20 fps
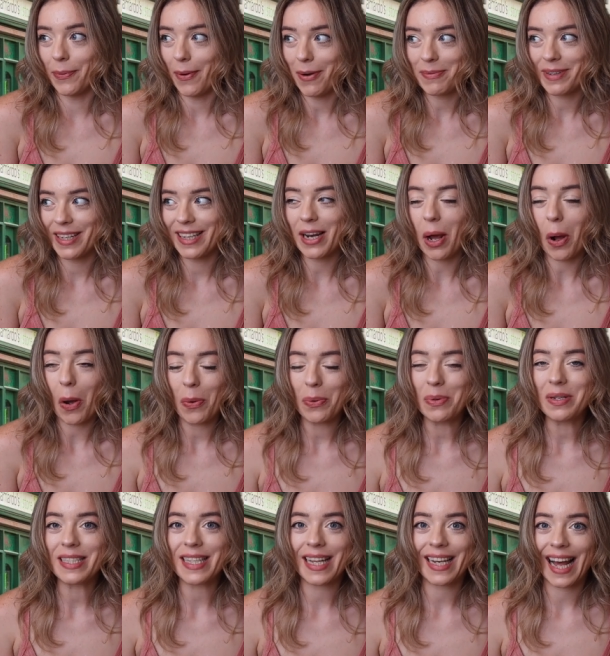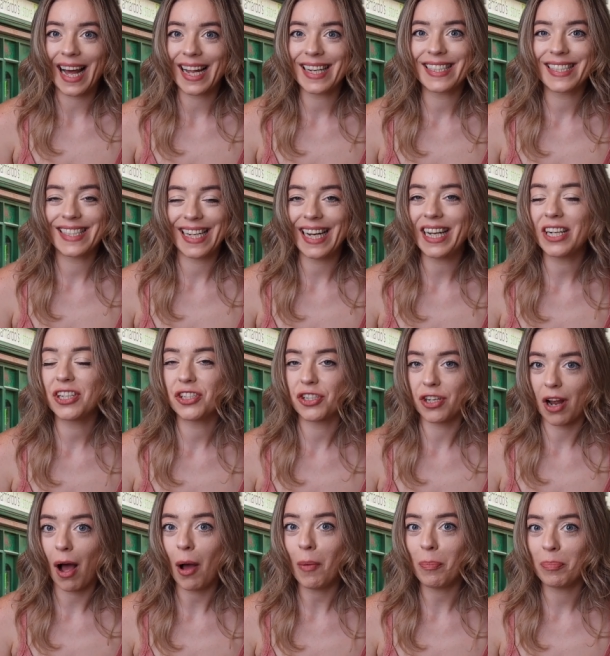woman owns an antique
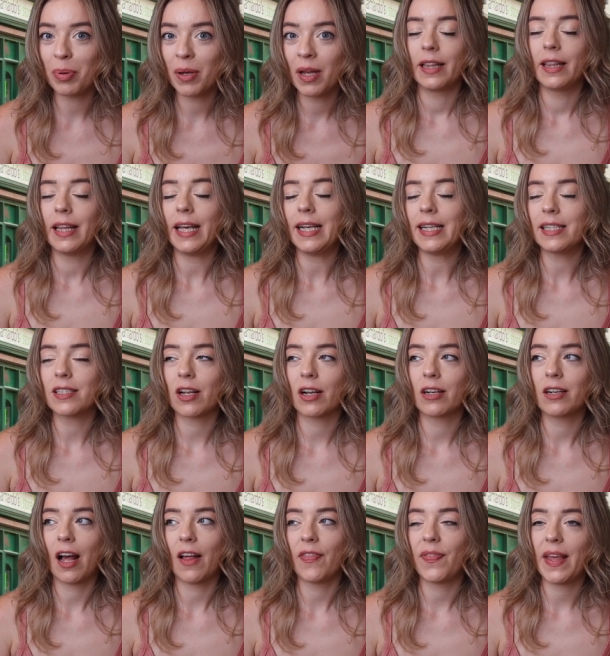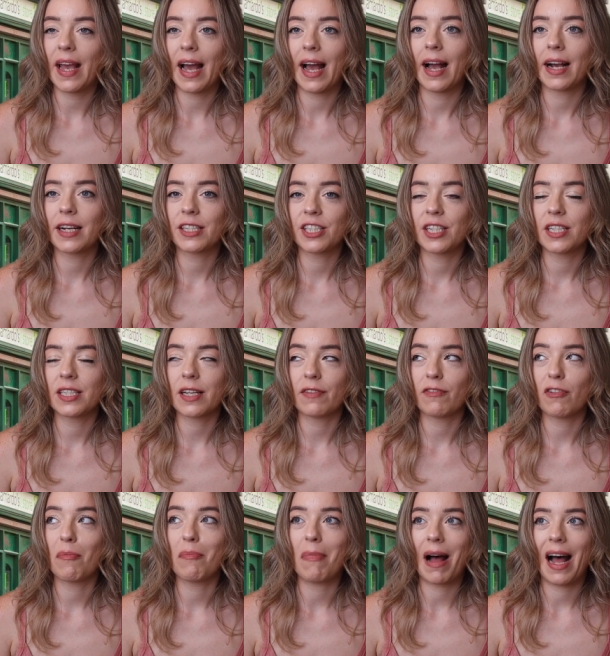shop. These are not the actions of
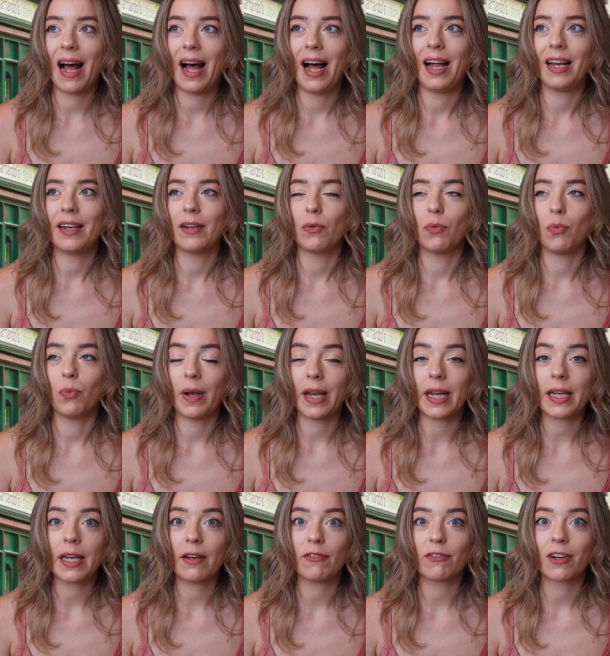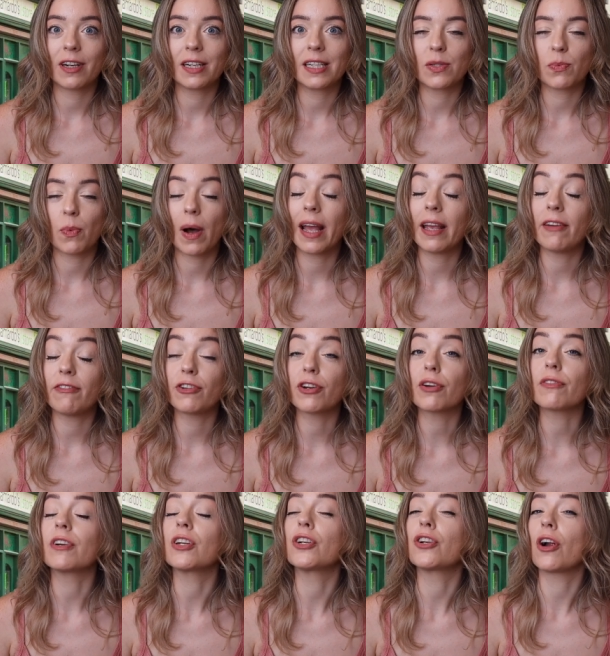a man waiting for his wife to
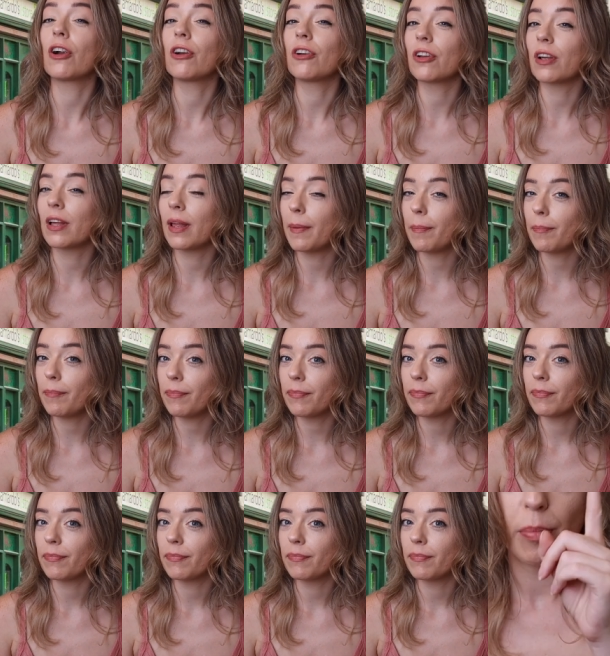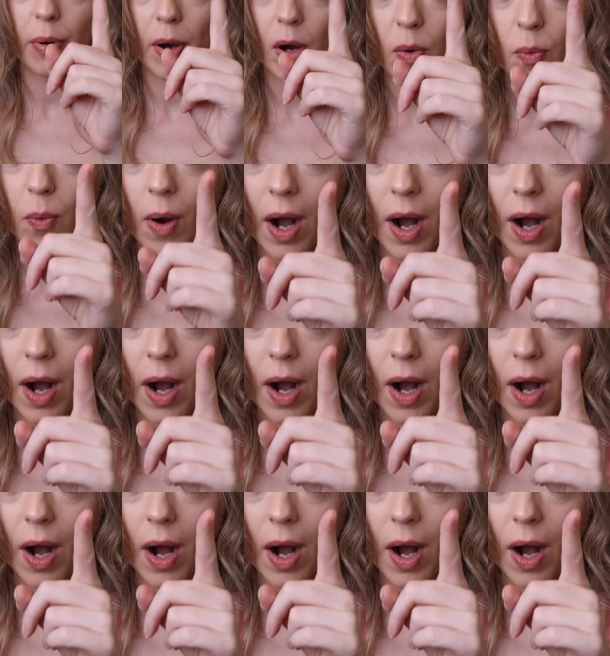return to him. But